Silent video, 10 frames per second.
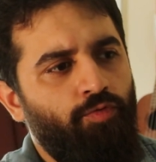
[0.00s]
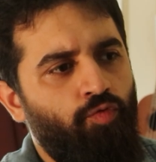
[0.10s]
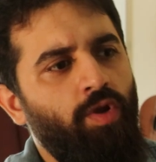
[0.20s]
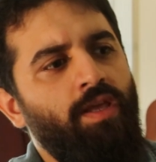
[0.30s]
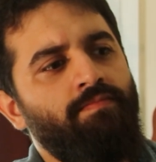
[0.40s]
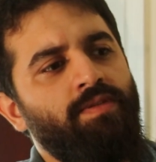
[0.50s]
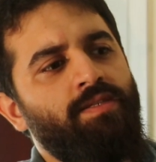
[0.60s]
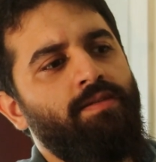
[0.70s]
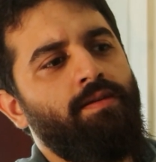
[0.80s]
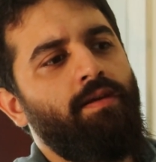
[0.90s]

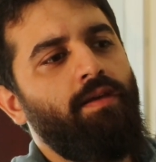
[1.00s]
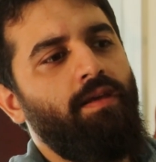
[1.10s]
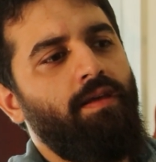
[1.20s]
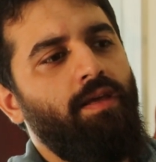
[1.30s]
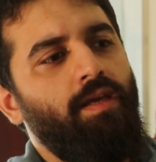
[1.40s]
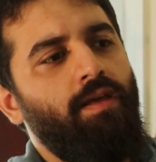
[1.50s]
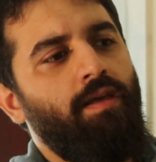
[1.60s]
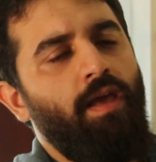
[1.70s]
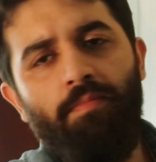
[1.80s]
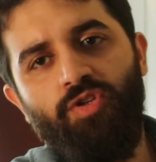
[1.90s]
dreams
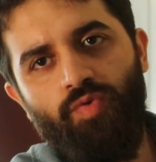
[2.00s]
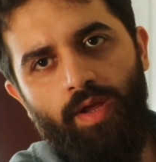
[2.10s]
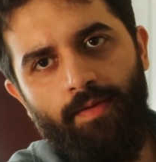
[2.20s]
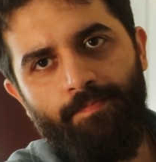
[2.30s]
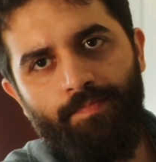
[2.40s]
imagery.